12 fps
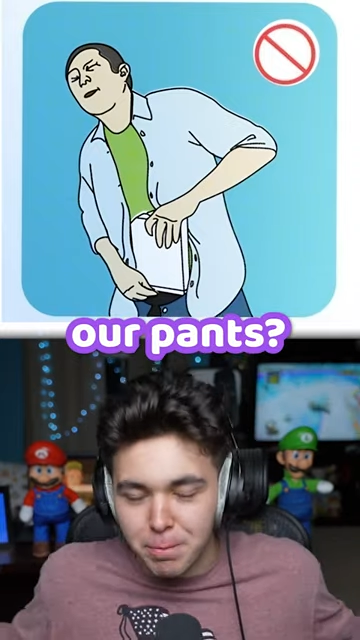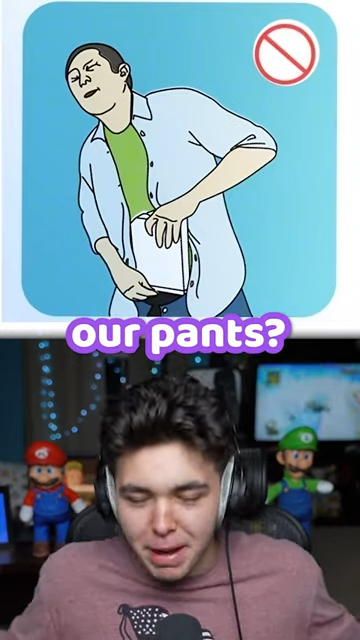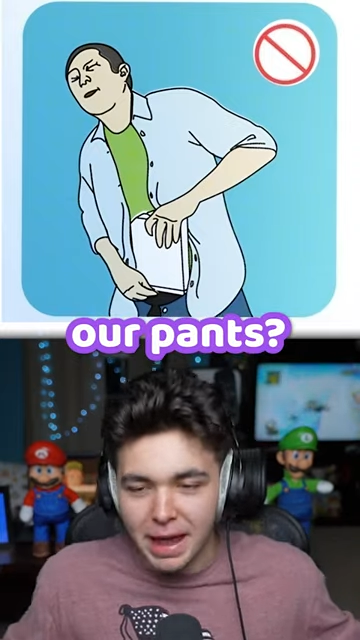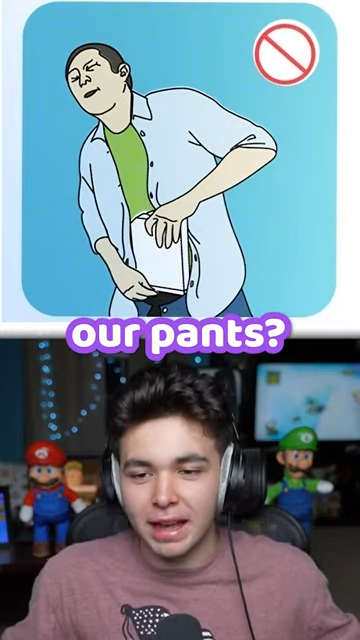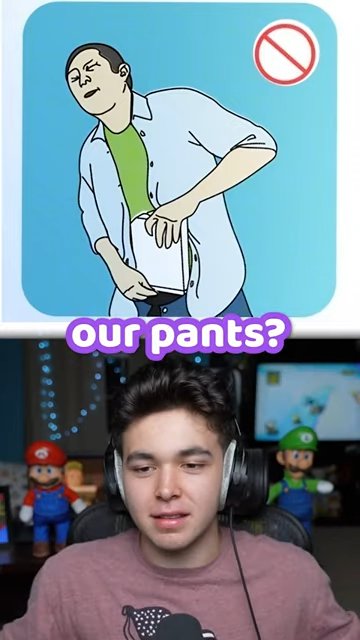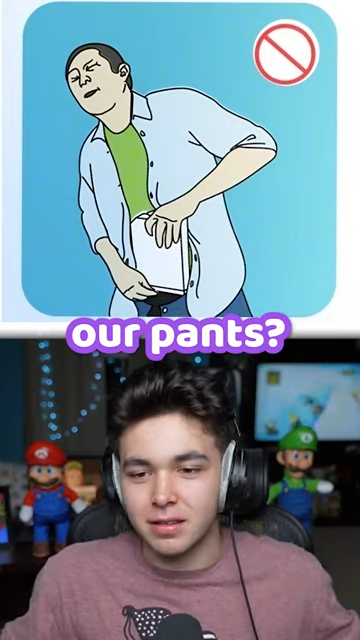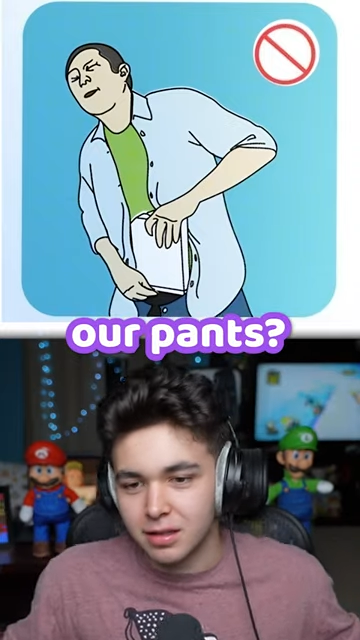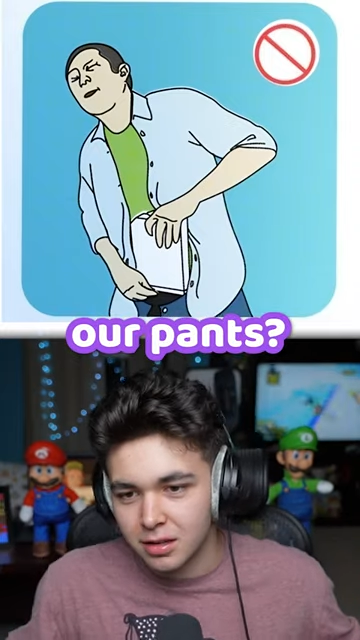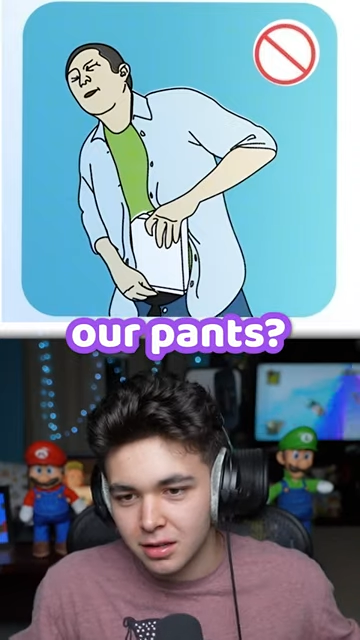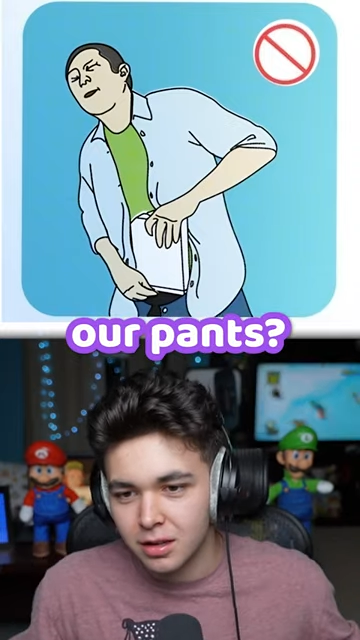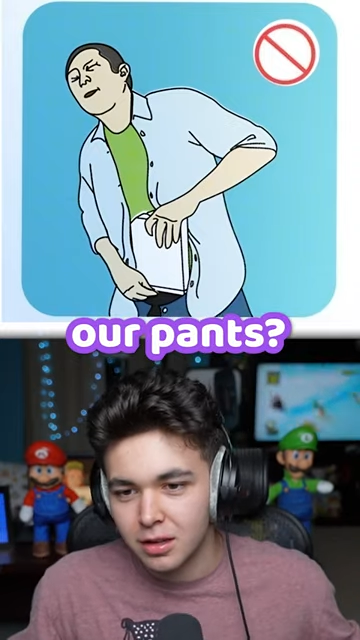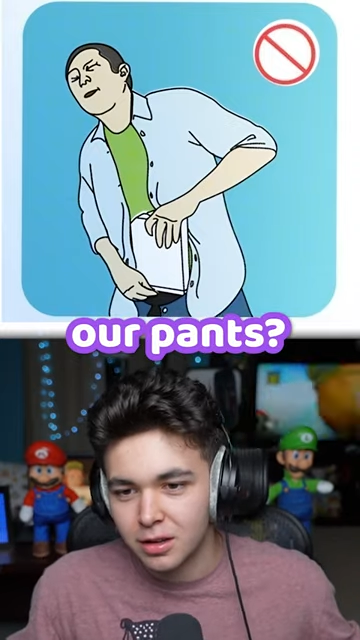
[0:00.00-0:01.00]

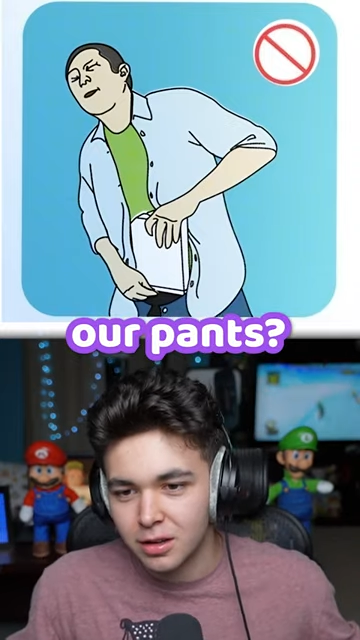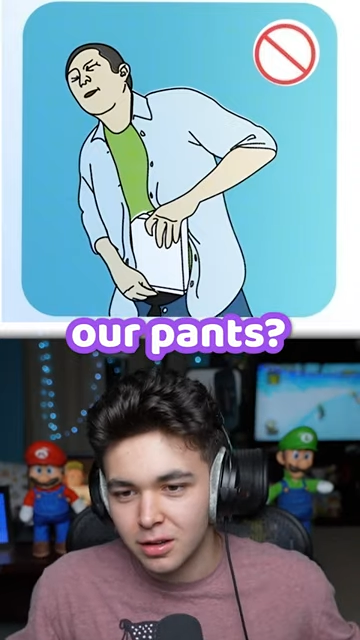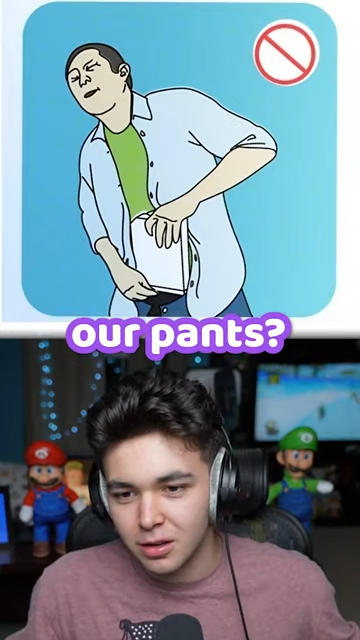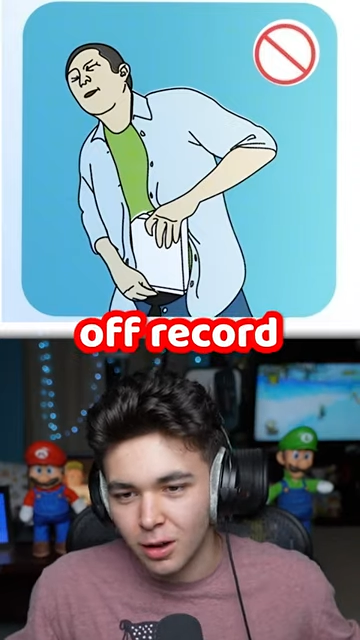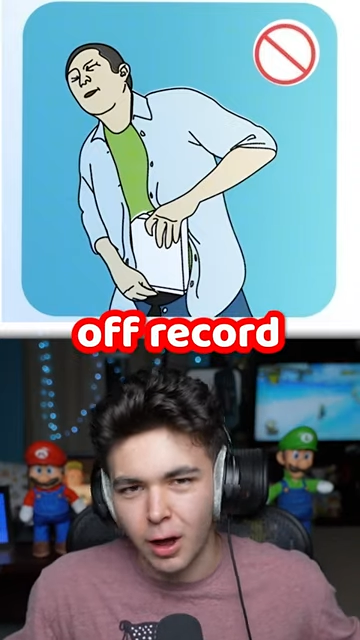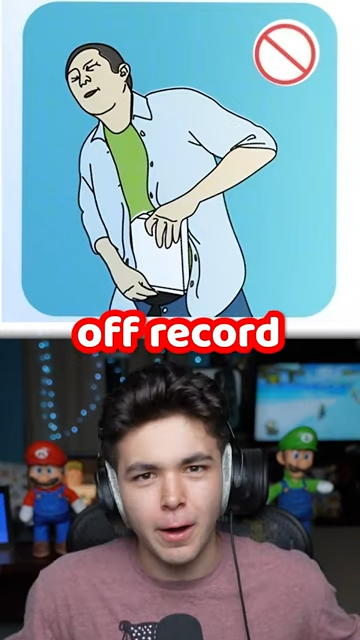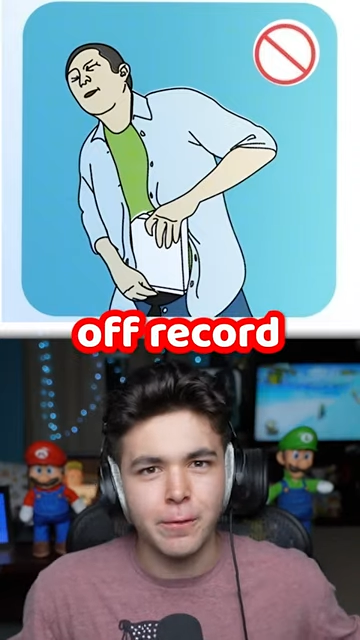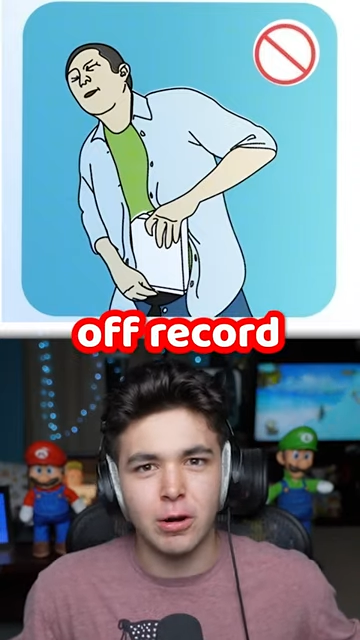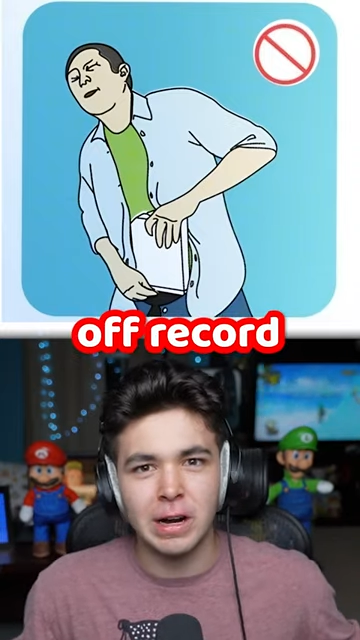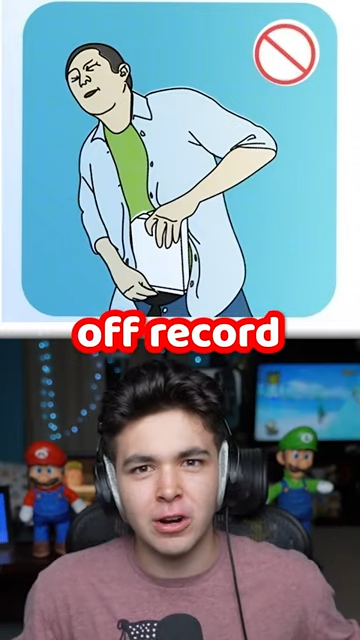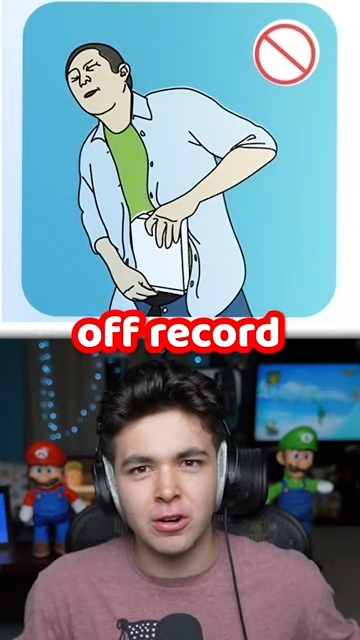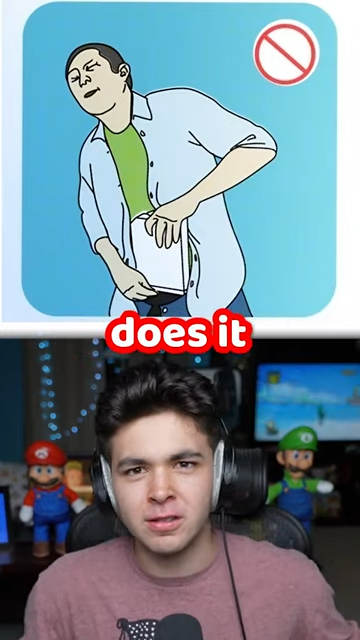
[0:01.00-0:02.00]
pants? Off
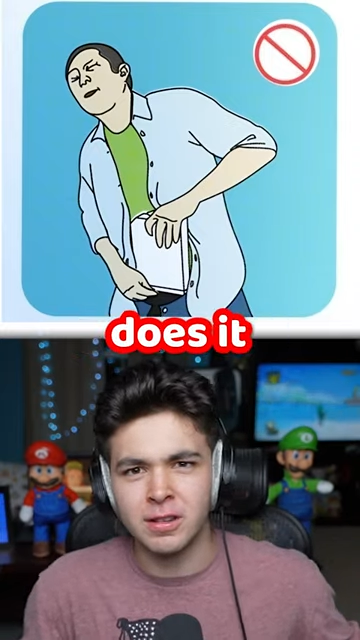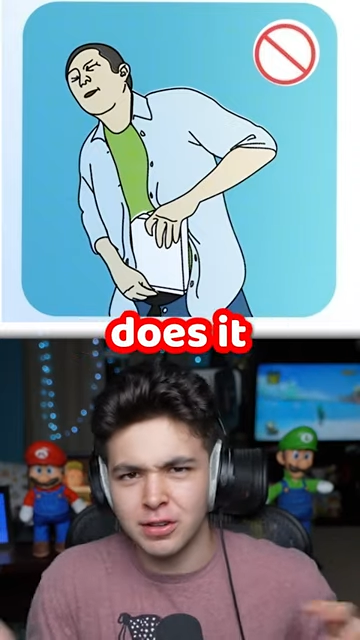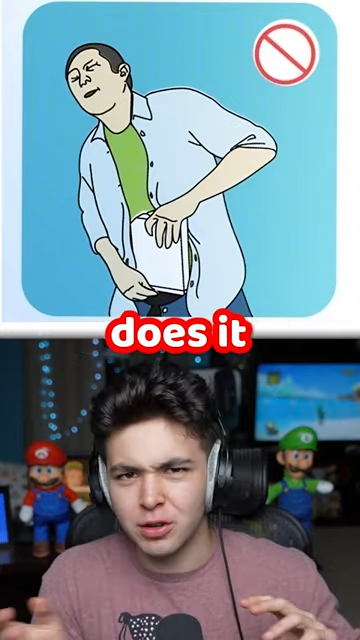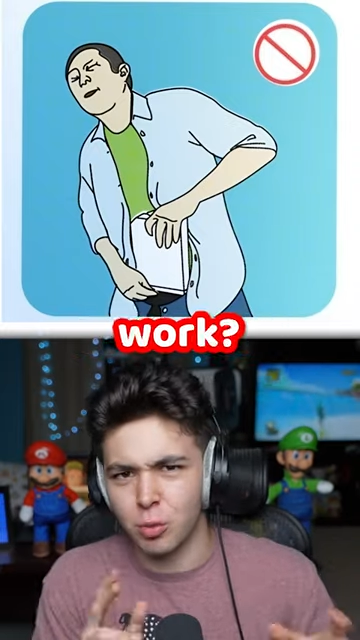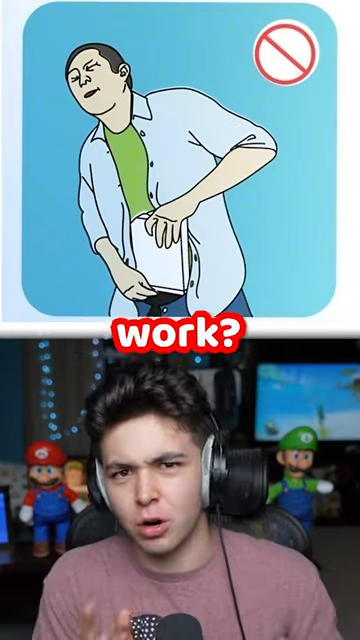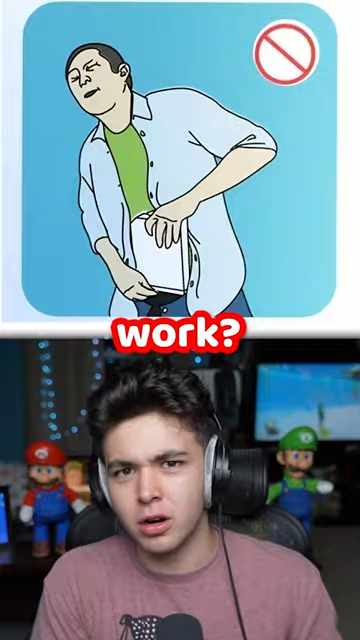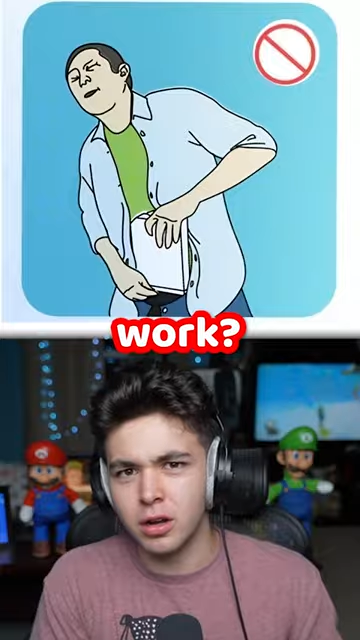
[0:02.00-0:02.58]
record, does it work?